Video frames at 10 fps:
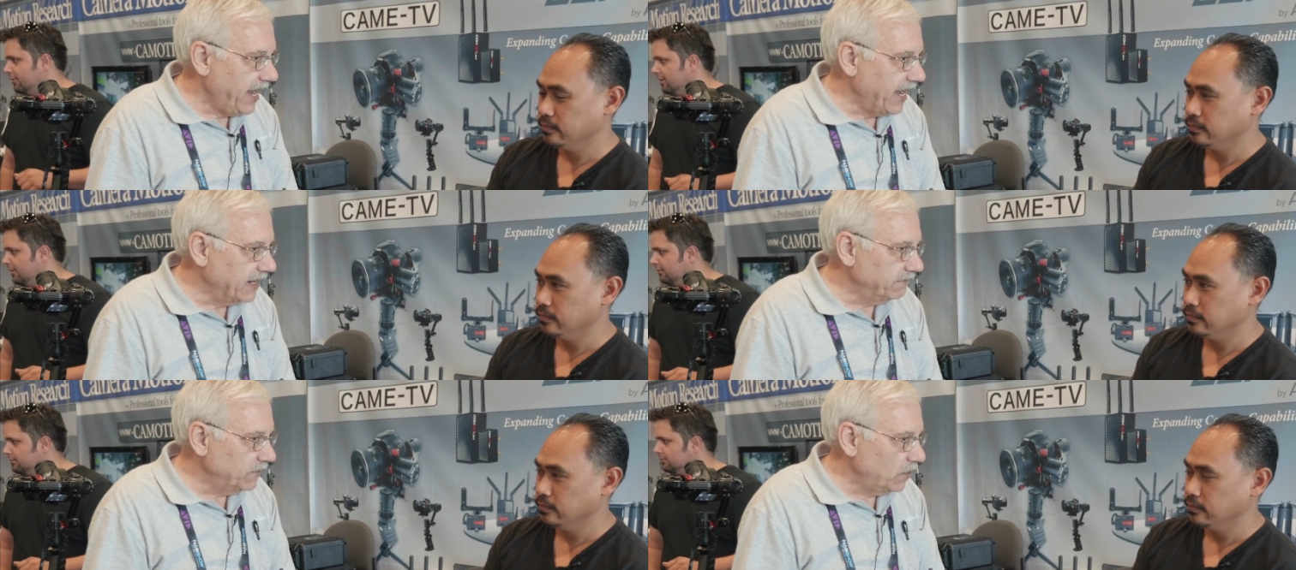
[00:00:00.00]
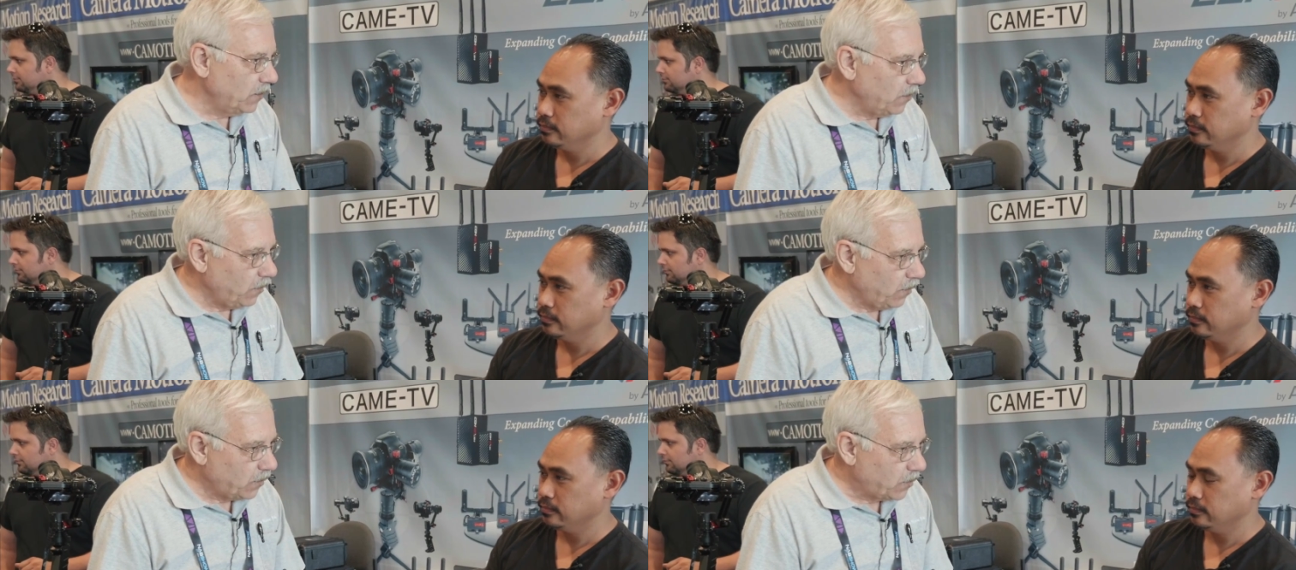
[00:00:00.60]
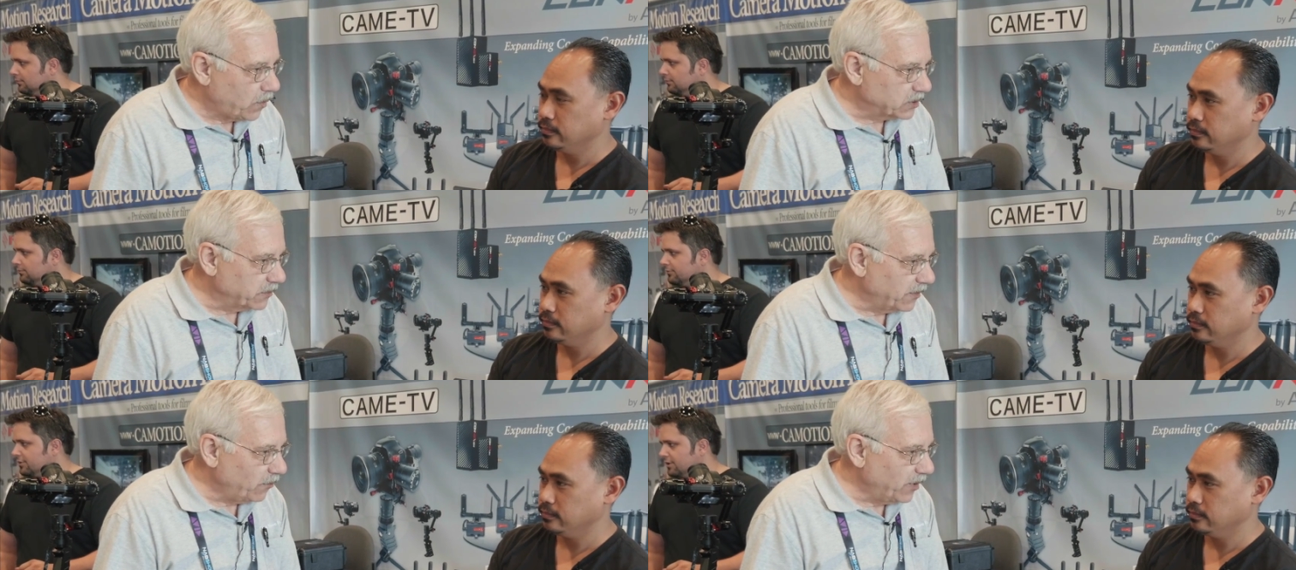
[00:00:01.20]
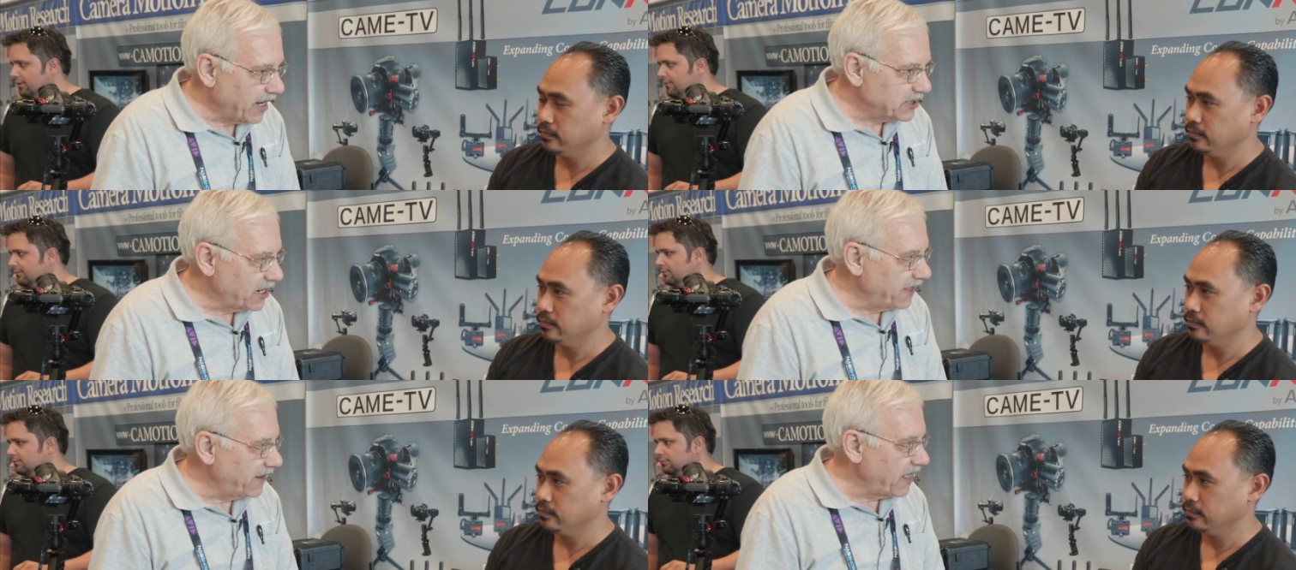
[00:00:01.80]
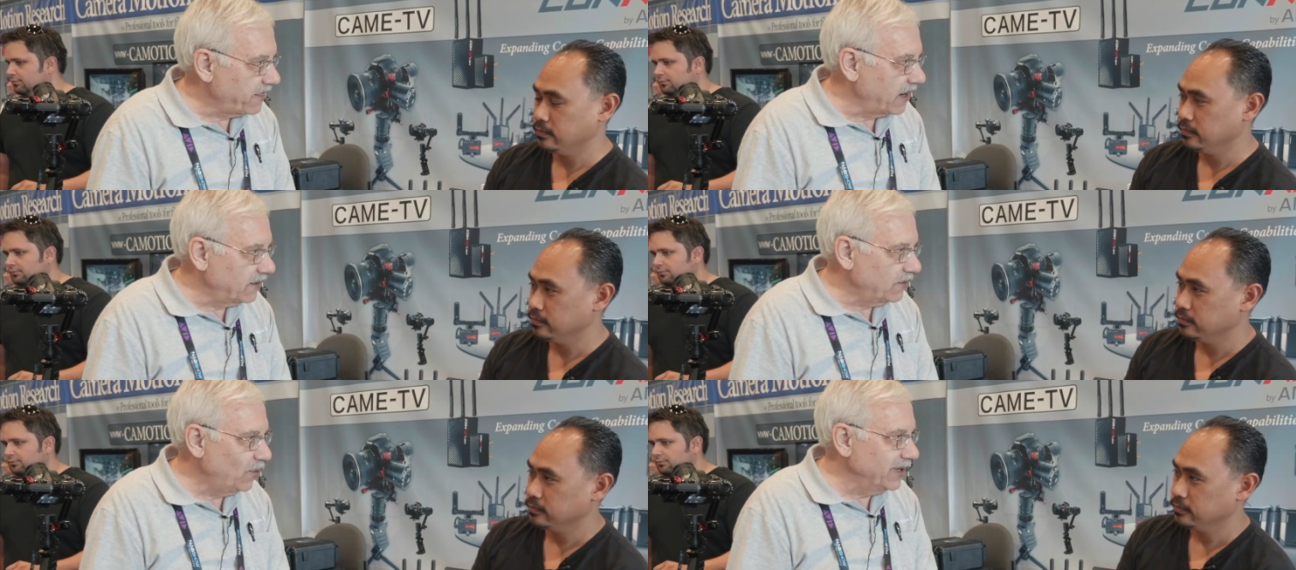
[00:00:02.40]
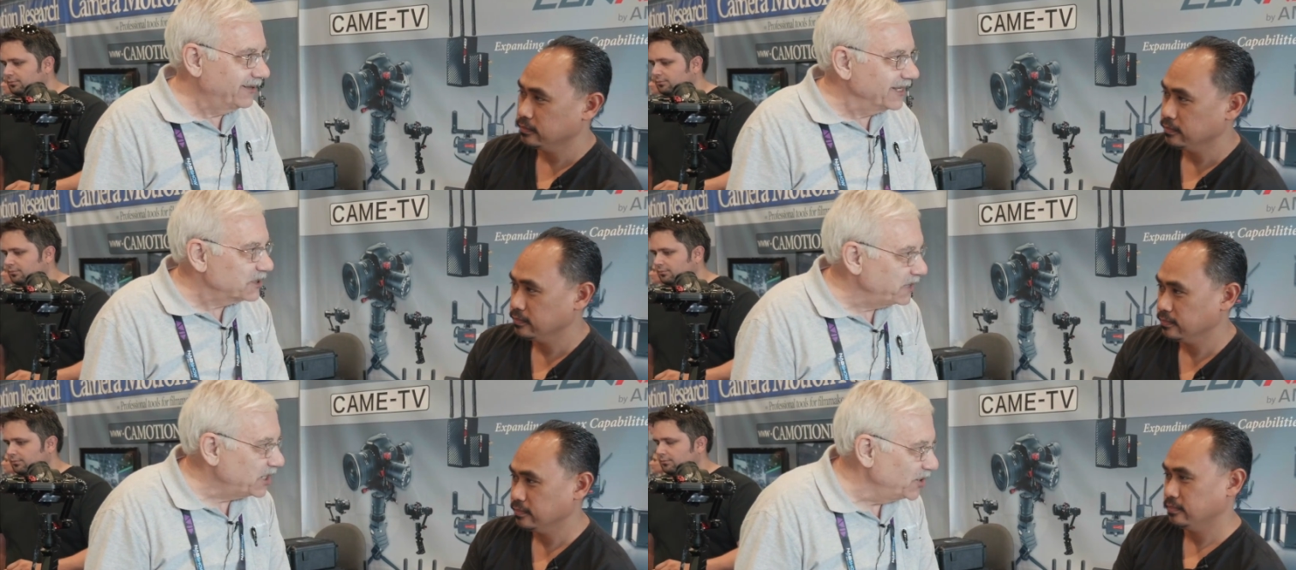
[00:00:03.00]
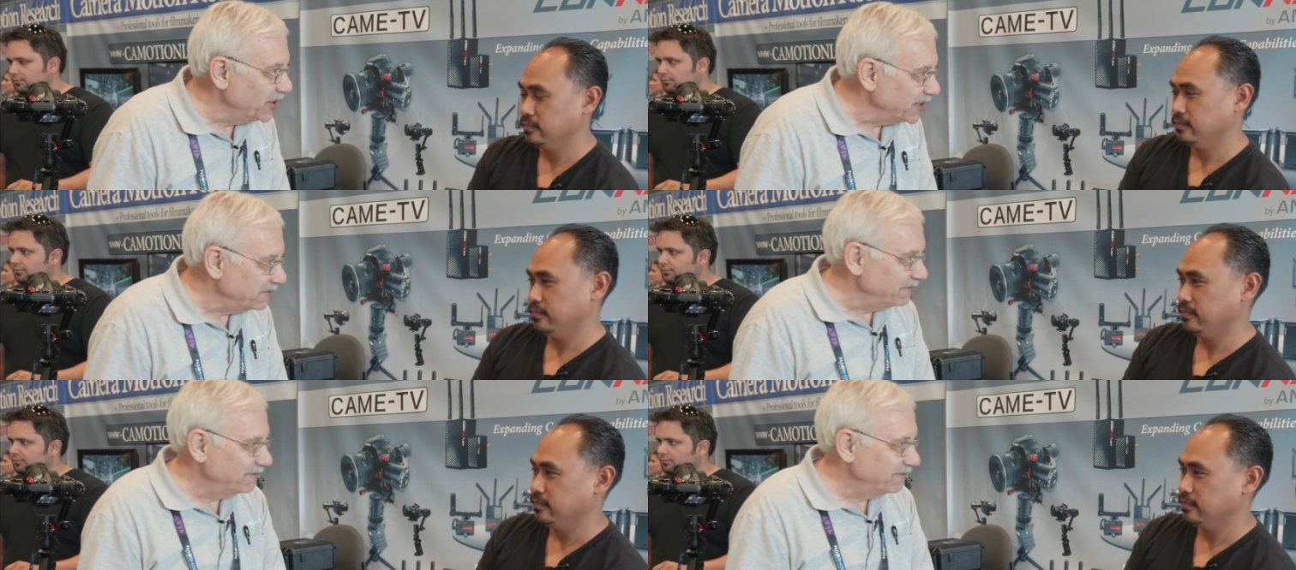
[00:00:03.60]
Speaker 1: And of course, when I saw that, I thought, wouldn't this be good